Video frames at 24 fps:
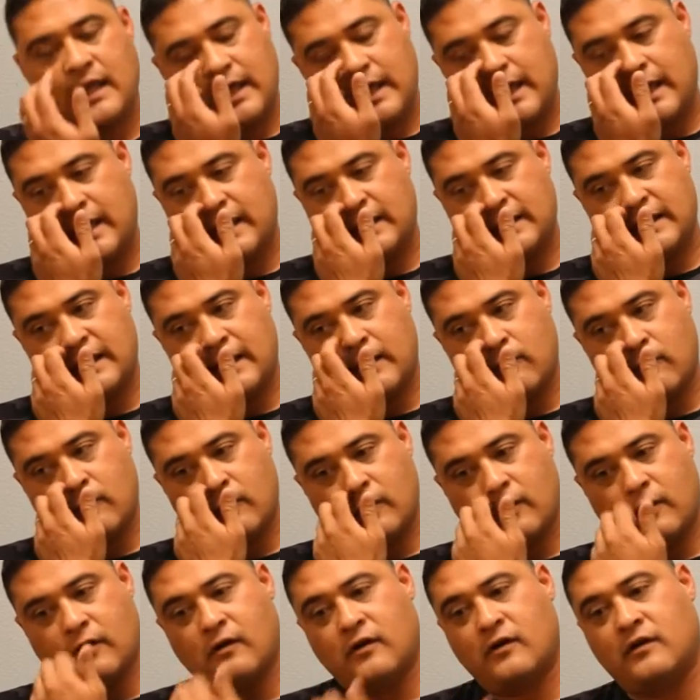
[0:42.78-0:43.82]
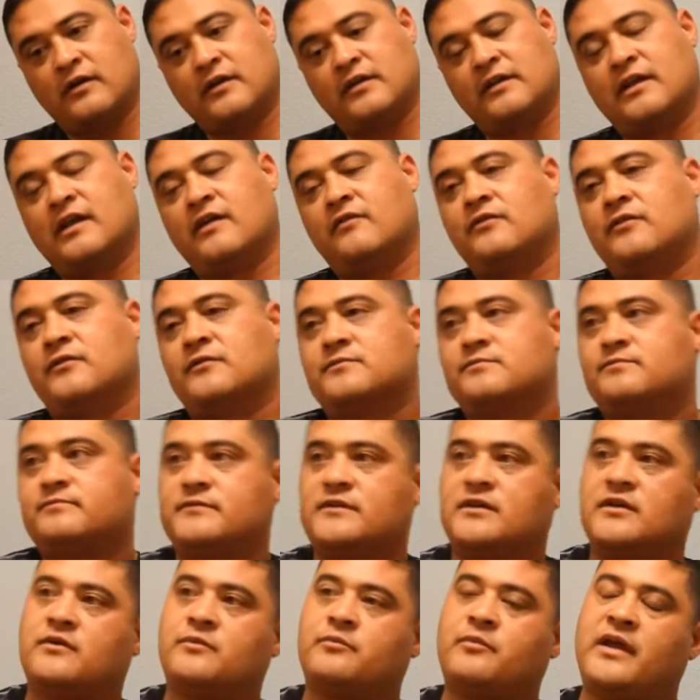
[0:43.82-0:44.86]
And they were on a level,
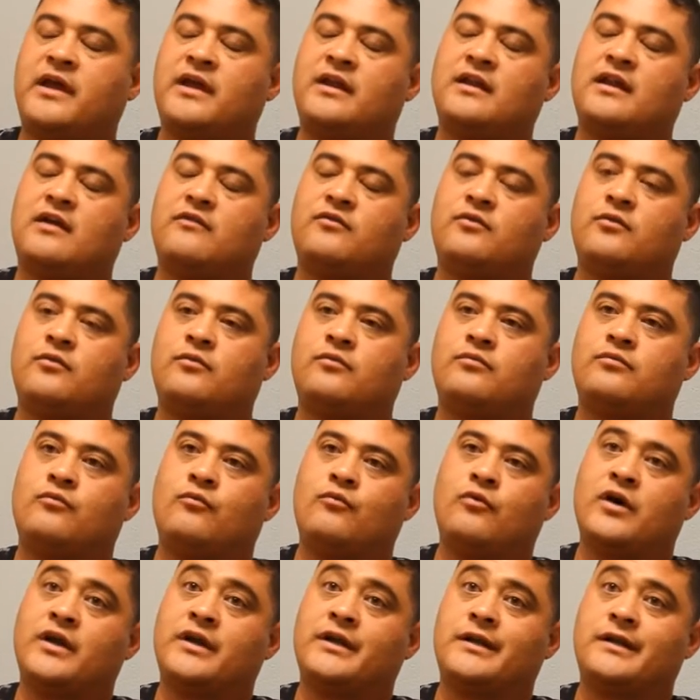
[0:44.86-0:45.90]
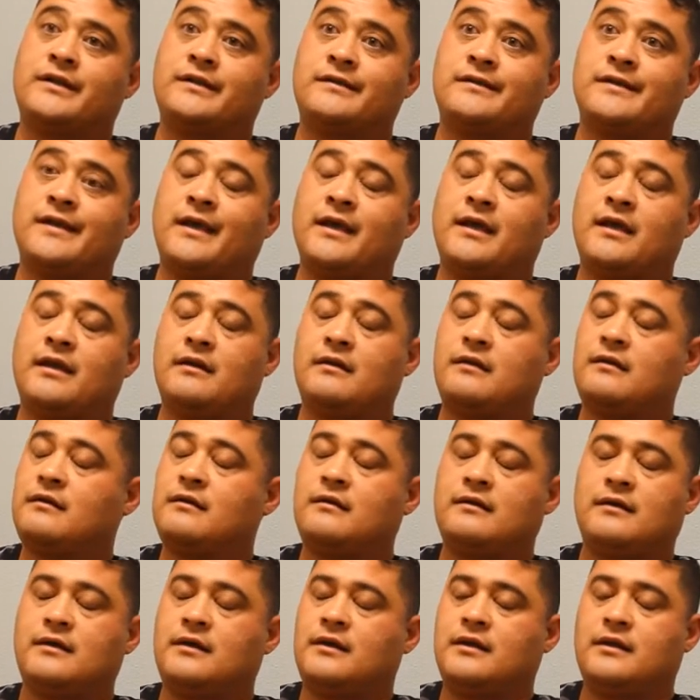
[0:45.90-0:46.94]
pain level 1 to 10.
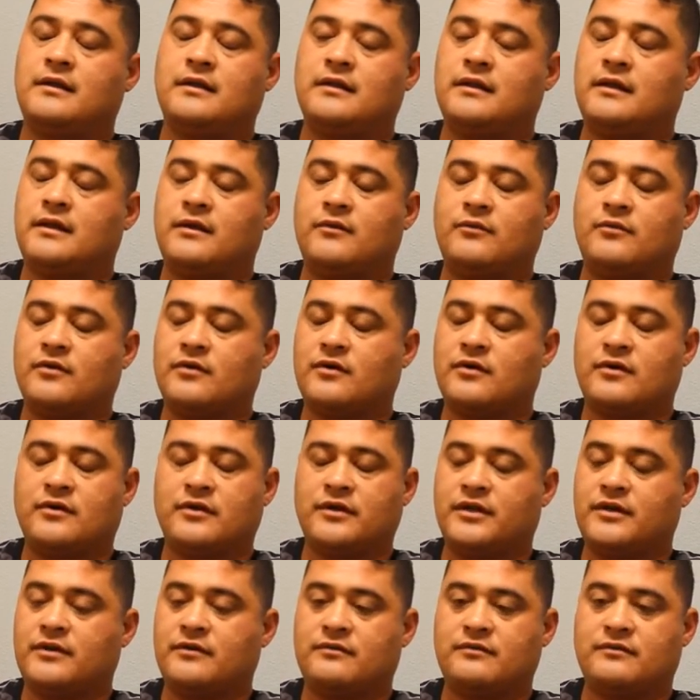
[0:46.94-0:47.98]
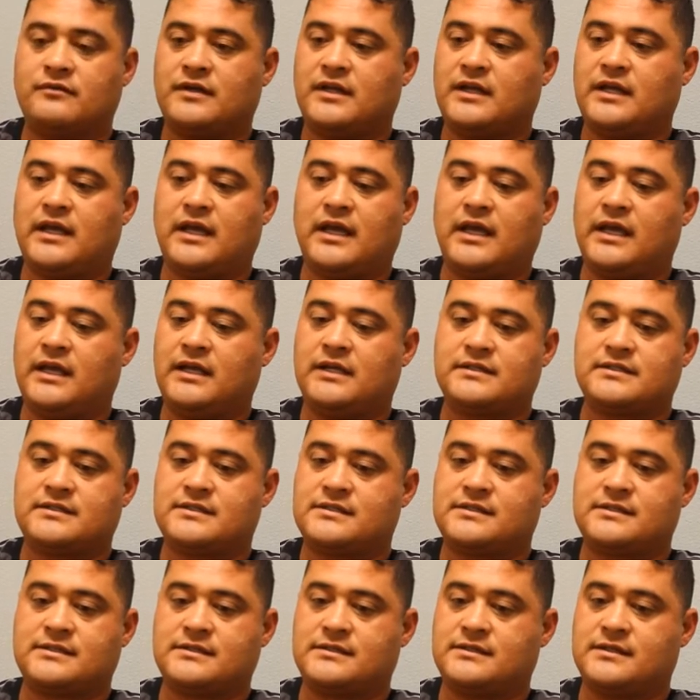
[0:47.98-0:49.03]
They were,
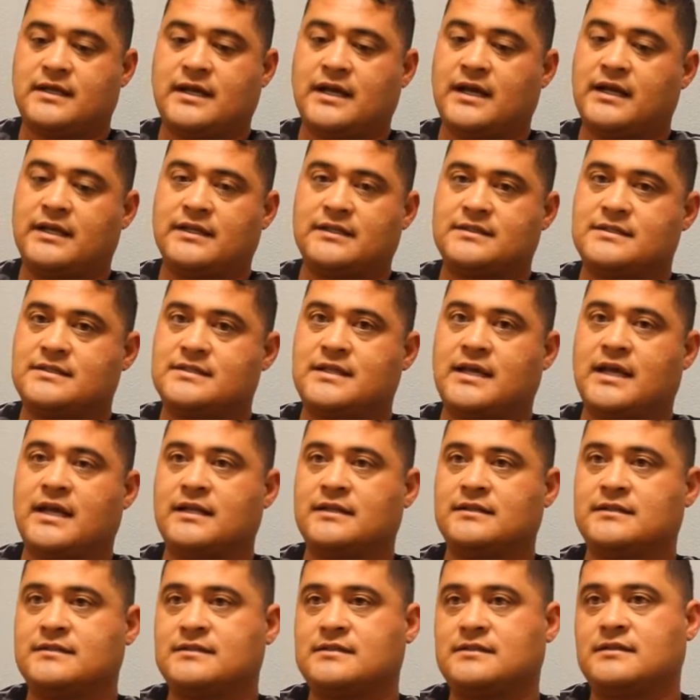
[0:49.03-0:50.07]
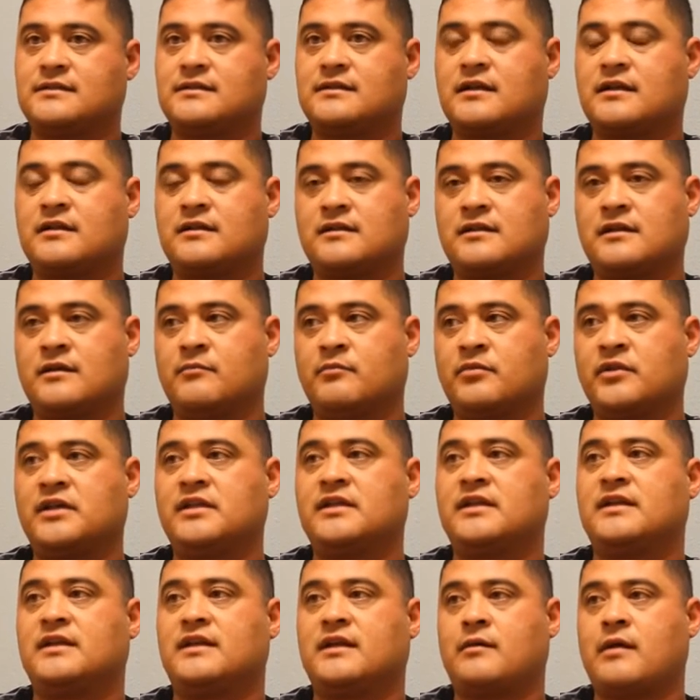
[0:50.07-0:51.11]
8s, 9s, 10s,
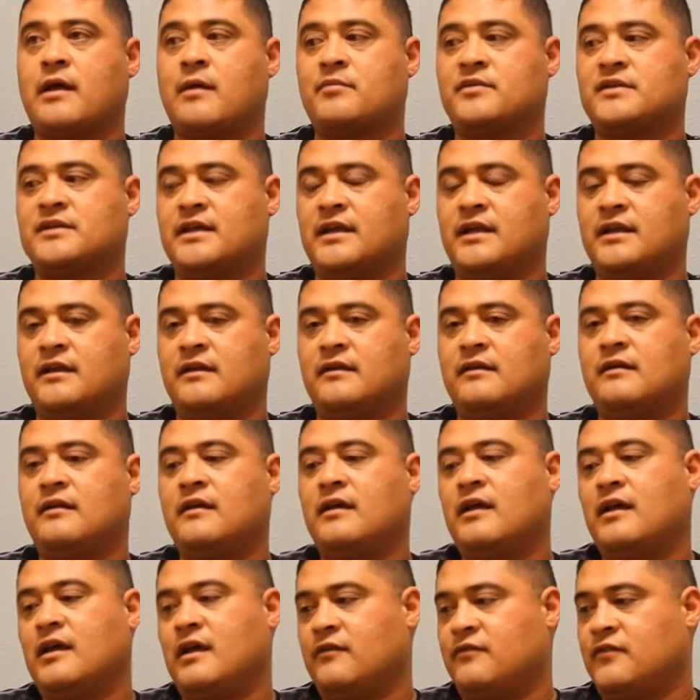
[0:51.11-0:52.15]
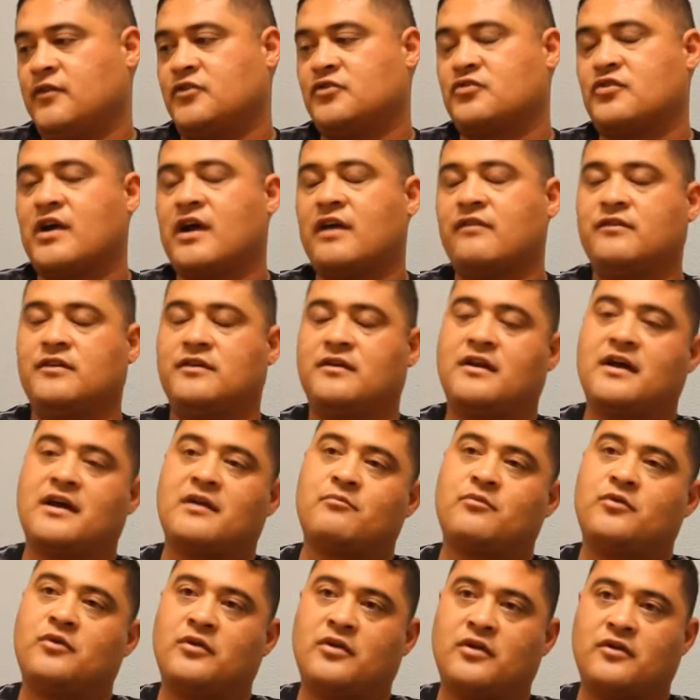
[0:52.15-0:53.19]
completely decapitating. If you're driving, you
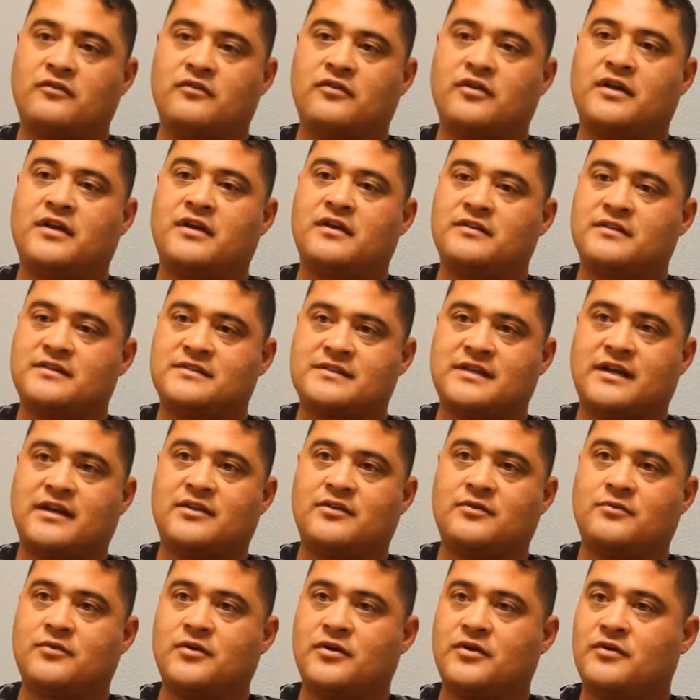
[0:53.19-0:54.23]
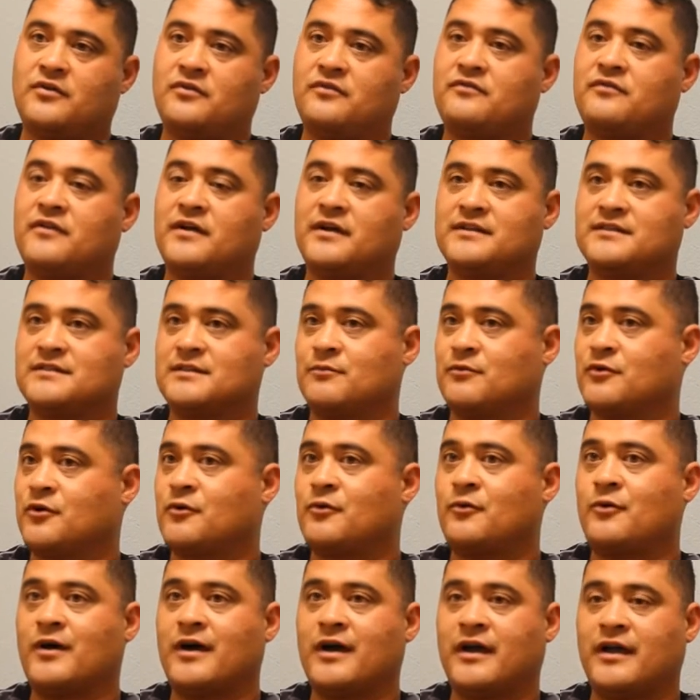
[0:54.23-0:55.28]
got to pull over, get on the side of the road, find somewhere
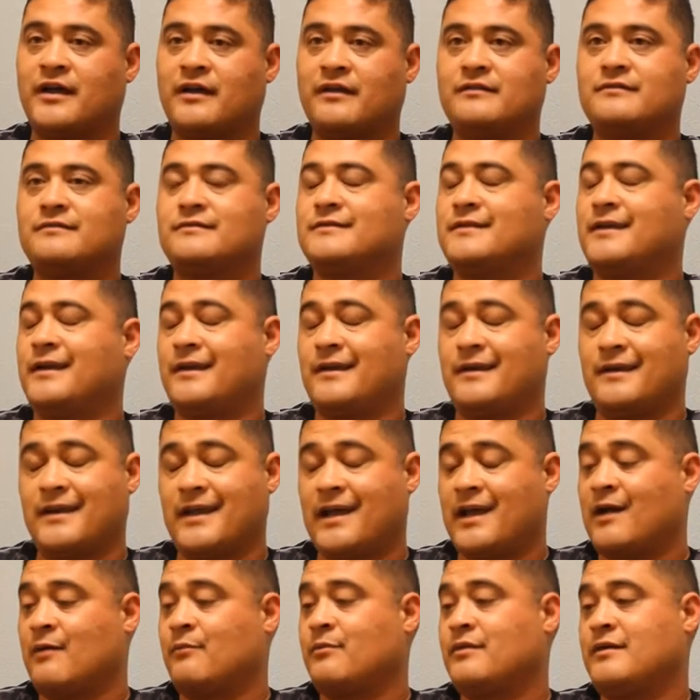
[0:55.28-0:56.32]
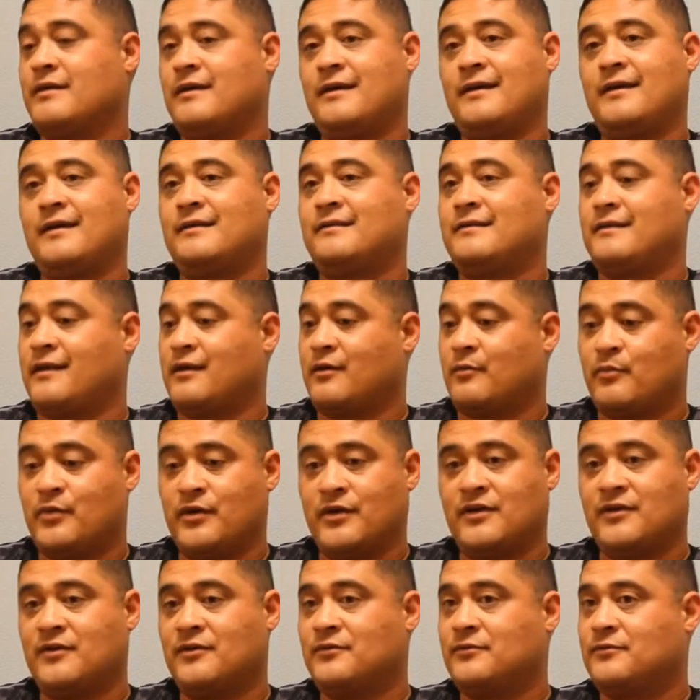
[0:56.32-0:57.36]
quiet, take a nap, take a
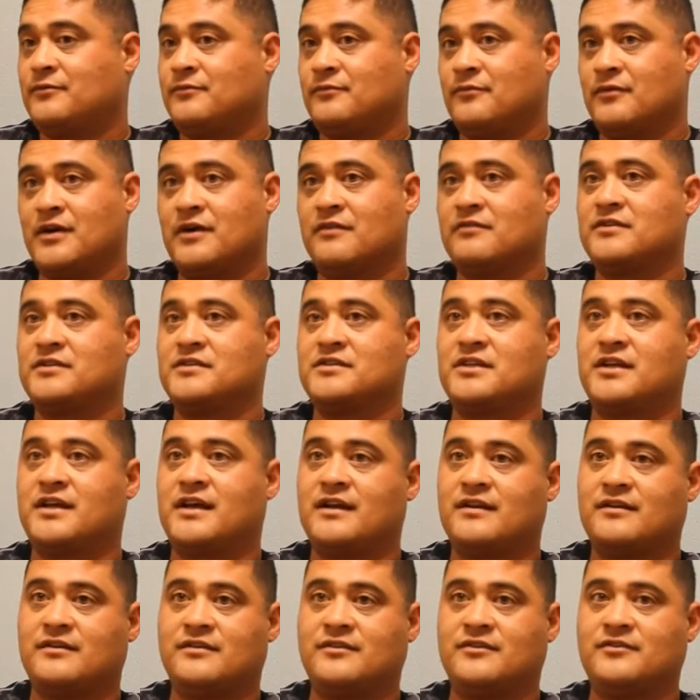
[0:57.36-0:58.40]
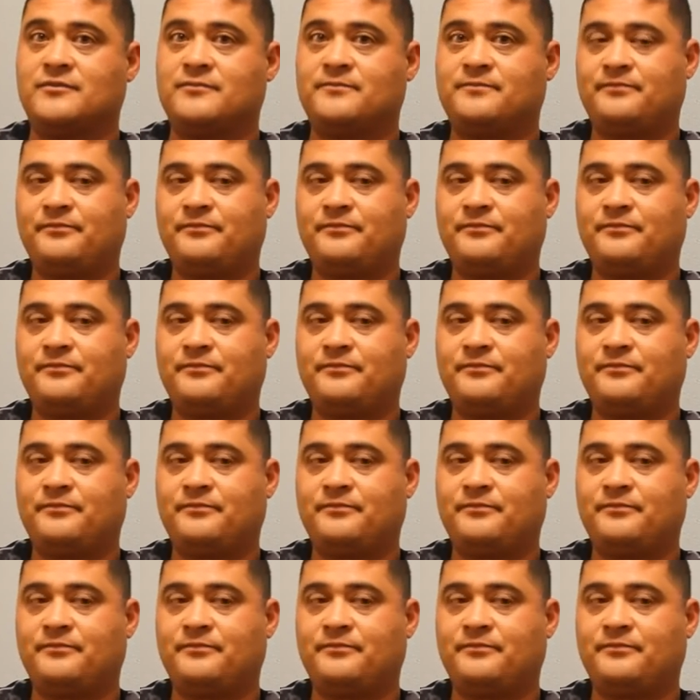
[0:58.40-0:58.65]
pill, whatever it is you got to do.